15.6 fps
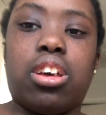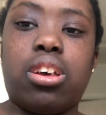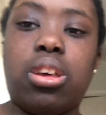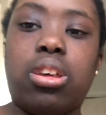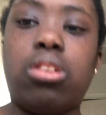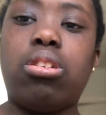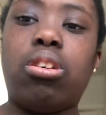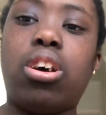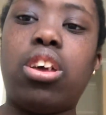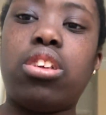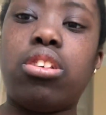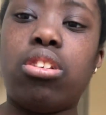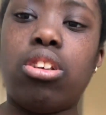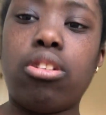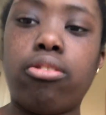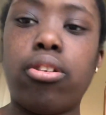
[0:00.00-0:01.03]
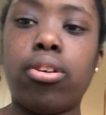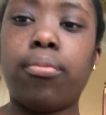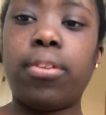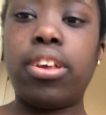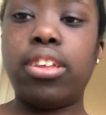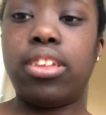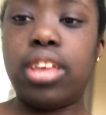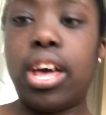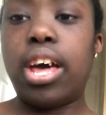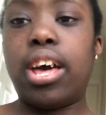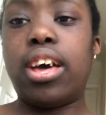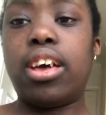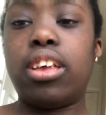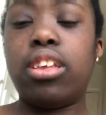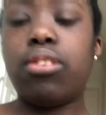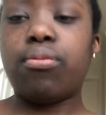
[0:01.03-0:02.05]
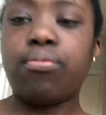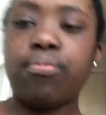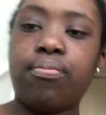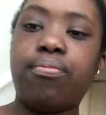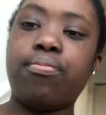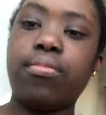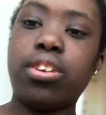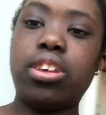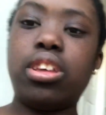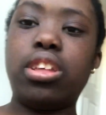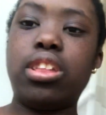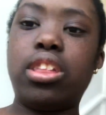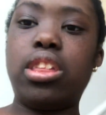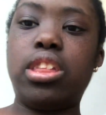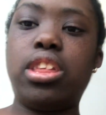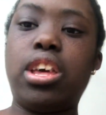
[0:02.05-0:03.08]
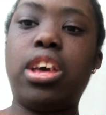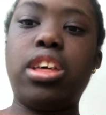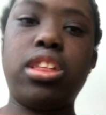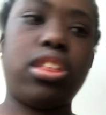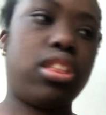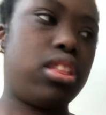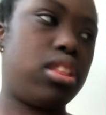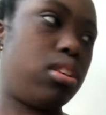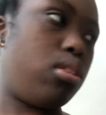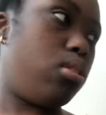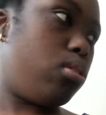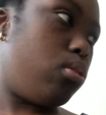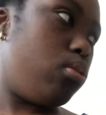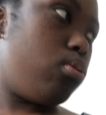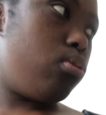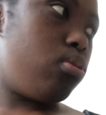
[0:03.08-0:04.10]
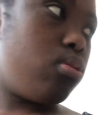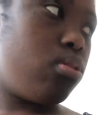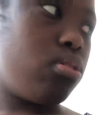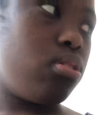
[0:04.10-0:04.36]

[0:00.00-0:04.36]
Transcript: so I did it for my dad, because that is so,